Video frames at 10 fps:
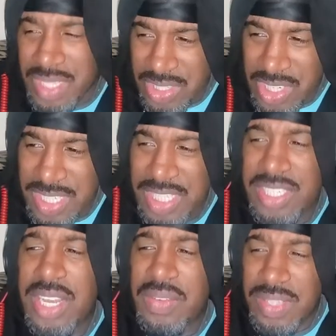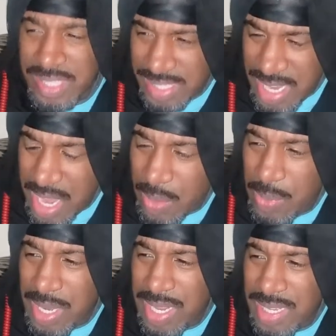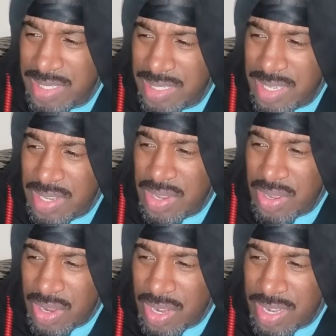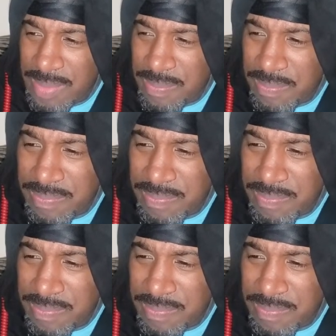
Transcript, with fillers: Let's check this out. Let's see how it is. All right.